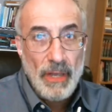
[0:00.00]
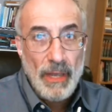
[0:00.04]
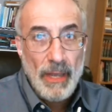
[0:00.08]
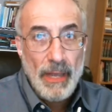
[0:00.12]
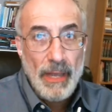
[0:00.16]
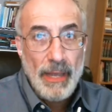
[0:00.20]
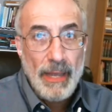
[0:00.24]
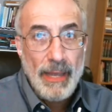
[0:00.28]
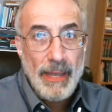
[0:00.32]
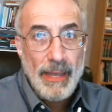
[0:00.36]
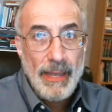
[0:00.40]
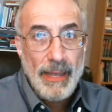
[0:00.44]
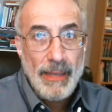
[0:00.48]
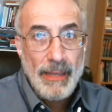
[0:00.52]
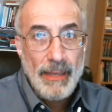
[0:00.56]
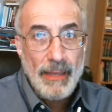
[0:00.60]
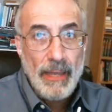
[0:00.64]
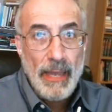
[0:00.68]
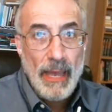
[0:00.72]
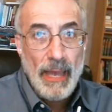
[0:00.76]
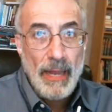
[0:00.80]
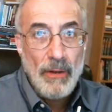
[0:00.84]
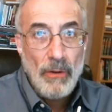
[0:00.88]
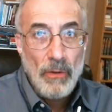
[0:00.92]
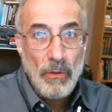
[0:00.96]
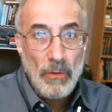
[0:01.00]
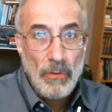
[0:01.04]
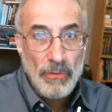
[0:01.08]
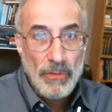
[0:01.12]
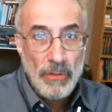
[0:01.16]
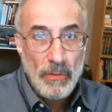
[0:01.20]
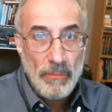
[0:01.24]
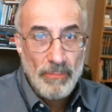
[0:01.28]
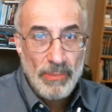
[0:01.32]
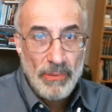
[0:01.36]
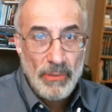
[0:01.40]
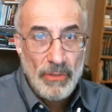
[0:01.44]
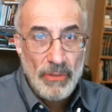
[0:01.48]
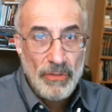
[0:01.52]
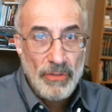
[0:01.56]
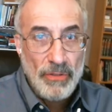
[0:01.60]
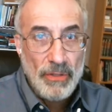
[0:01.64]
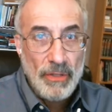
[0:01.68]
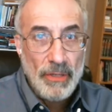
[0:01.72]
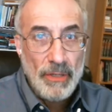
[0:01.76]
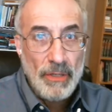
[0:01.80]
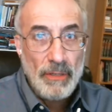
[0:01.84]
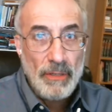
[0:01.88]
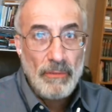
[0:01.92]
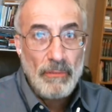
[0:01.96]
a an older
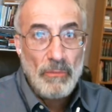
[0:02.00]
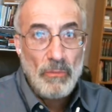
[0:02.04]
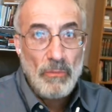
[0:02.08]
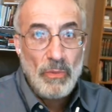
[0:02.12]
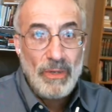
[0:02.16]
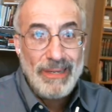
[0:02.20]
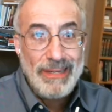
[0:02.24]
person